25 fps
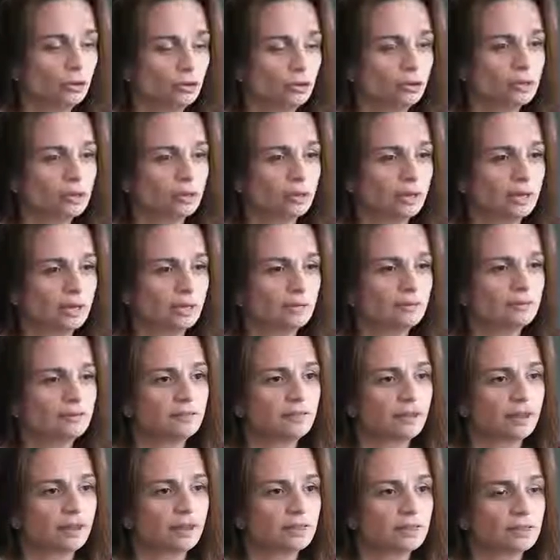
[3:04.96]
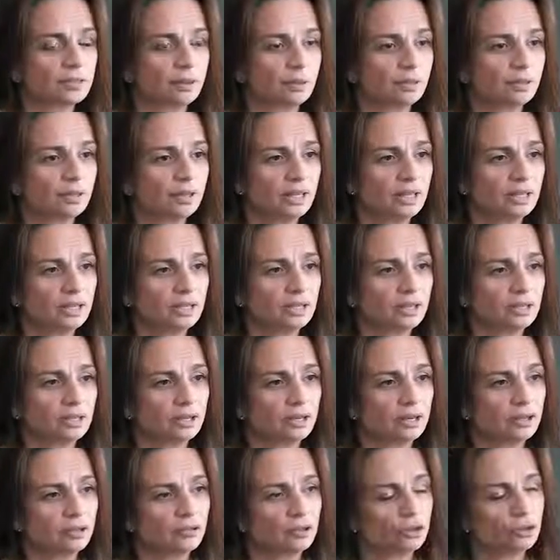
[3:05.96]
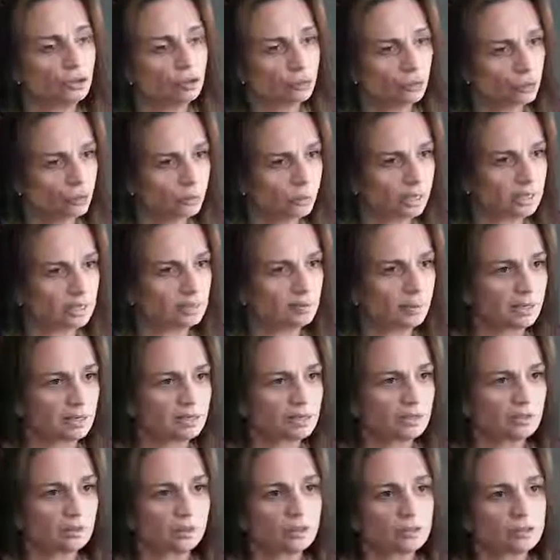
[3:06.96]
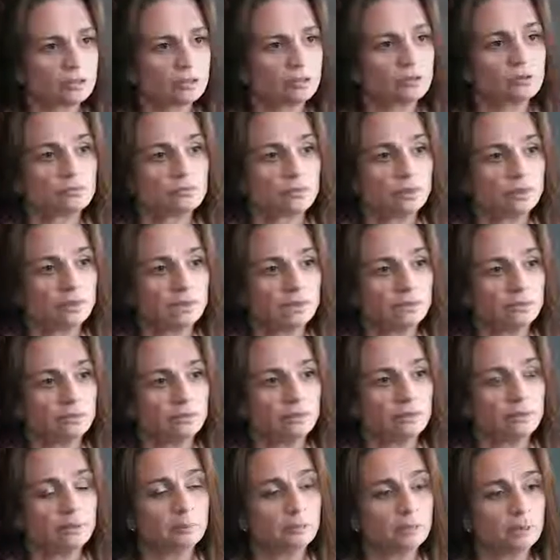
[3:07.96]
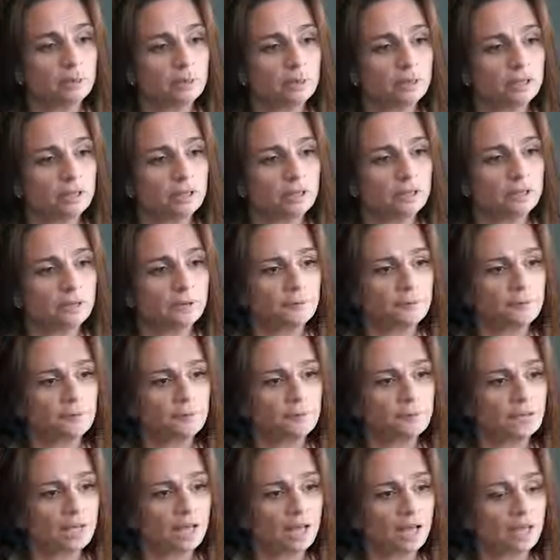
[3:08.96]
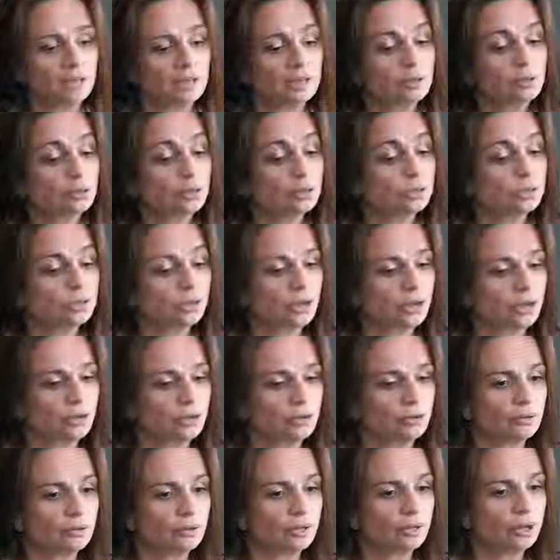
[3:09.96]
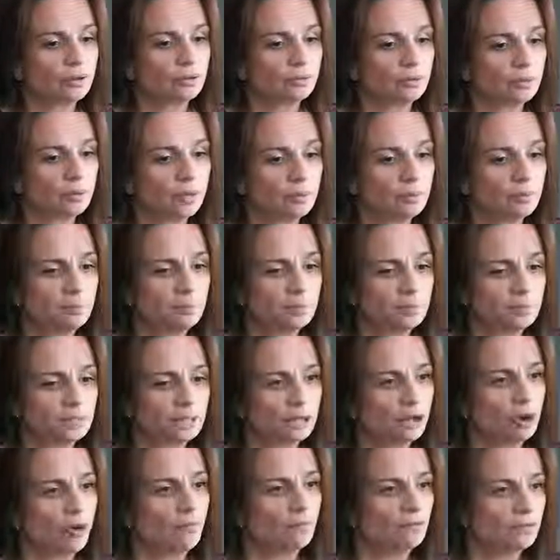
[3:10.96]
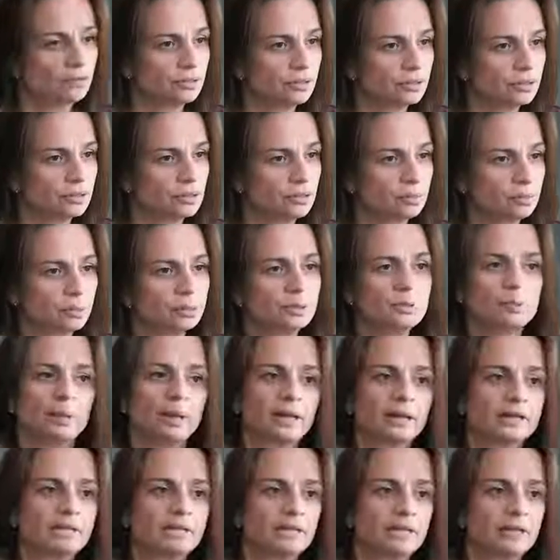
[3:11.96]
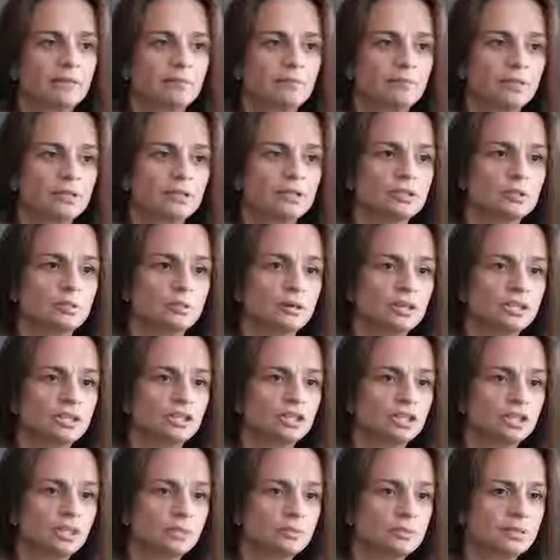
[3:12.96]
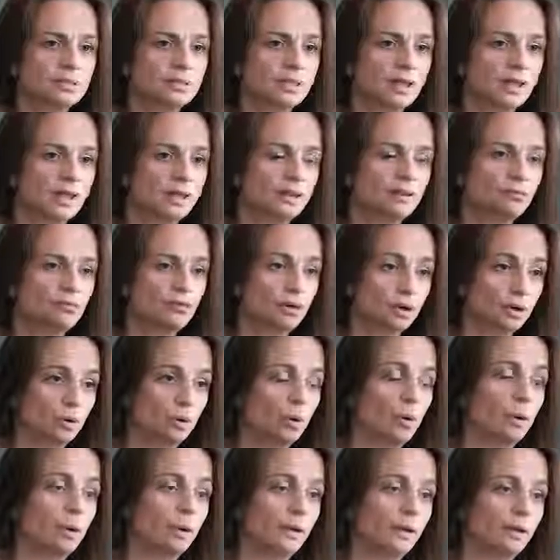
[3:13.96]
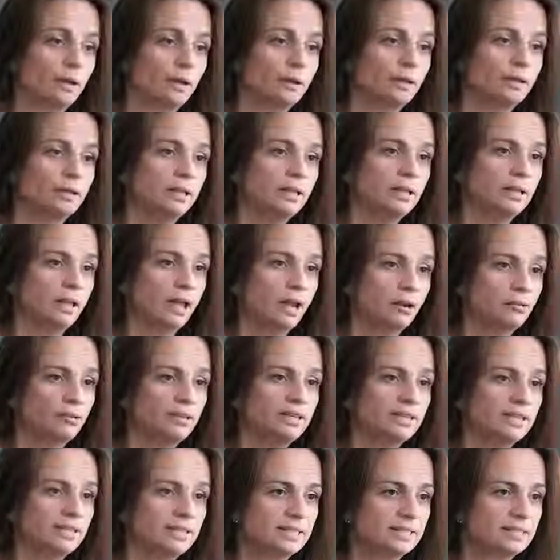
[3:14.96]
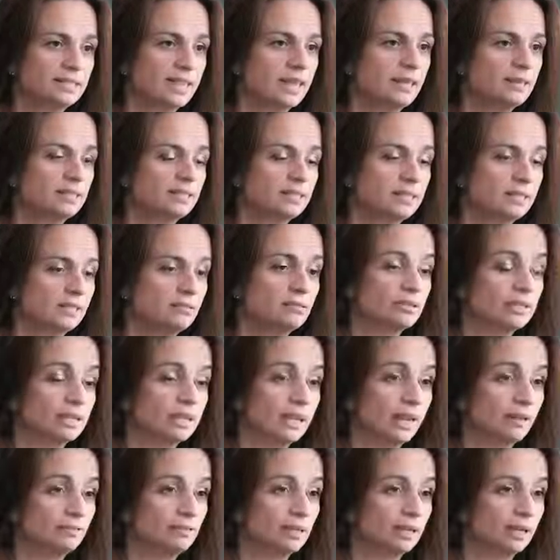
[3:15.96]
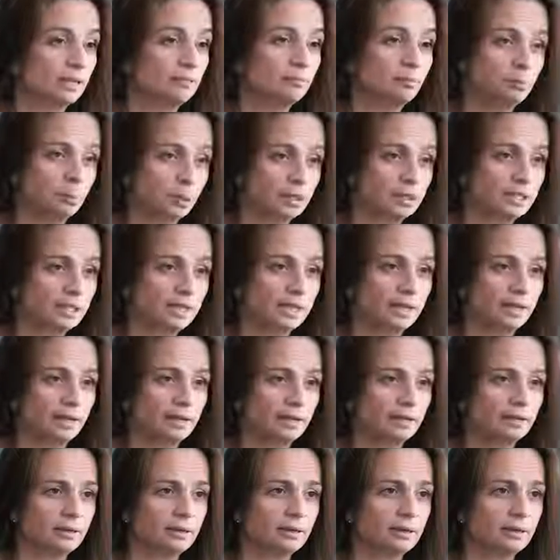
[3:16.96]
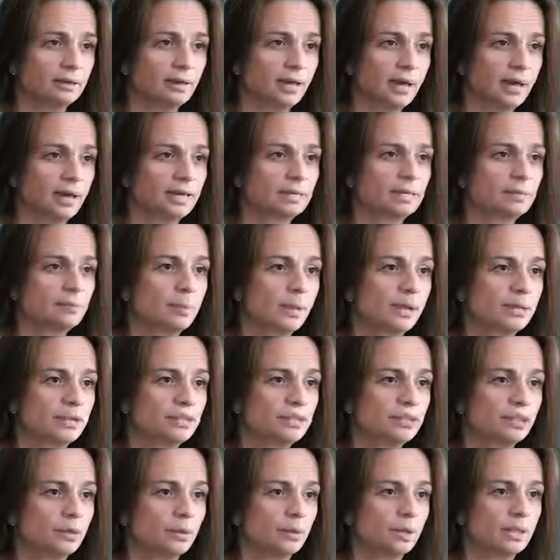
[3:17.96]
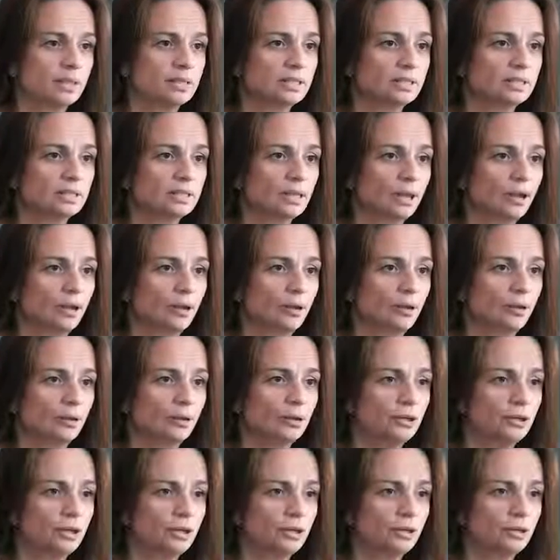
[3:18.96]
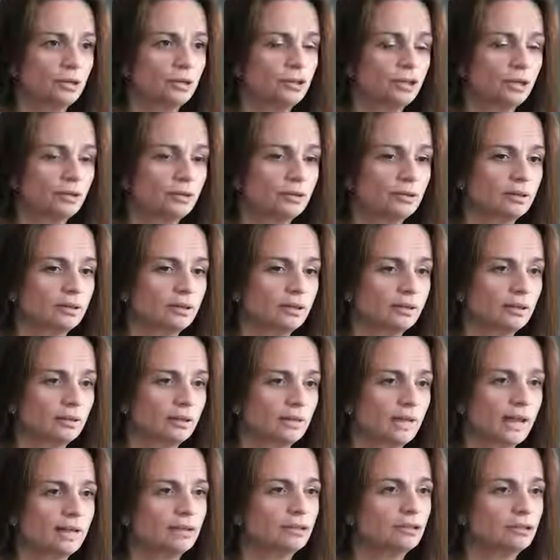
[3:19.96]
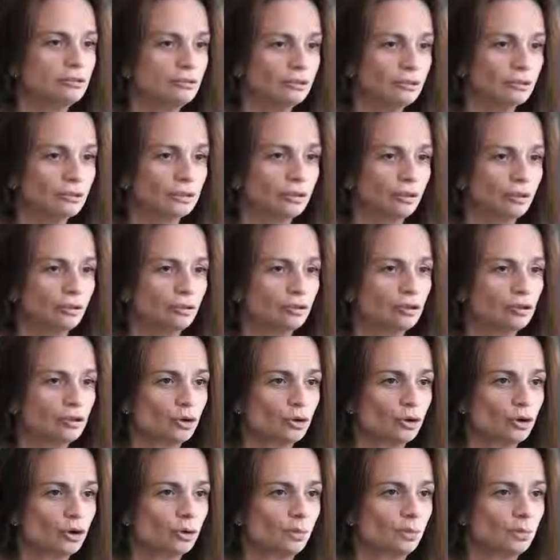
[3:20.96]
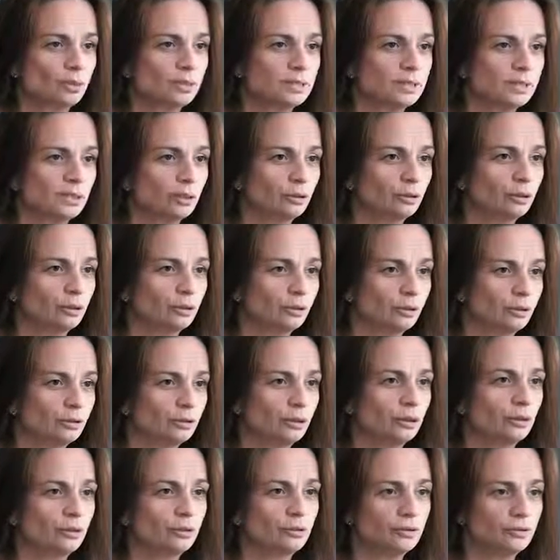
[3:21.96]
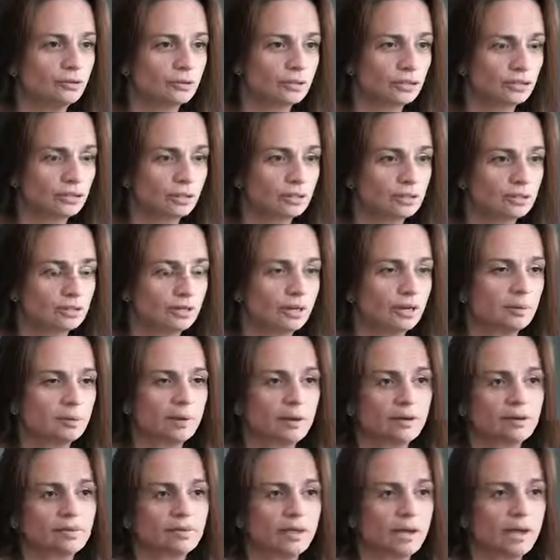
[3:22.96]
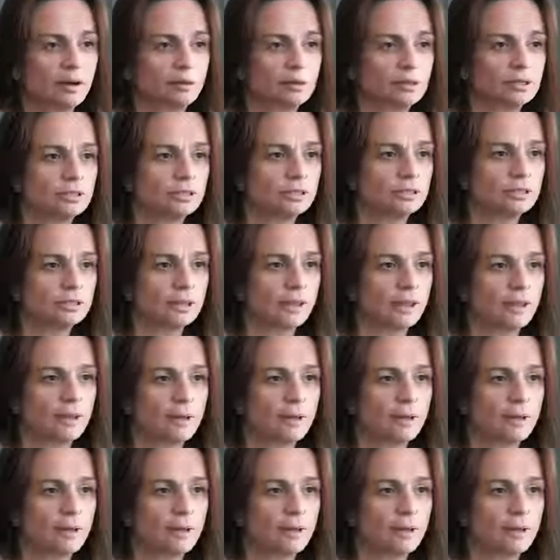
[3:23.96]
doing at first. So I think, you know, the group aspect to it's really, really important. I think also, you know, from a building confidence perspective, most apprenticeships require a really seriously heavy kind of buddying aspect to it. So you don't let loose on the job until you've done a certain amount of hours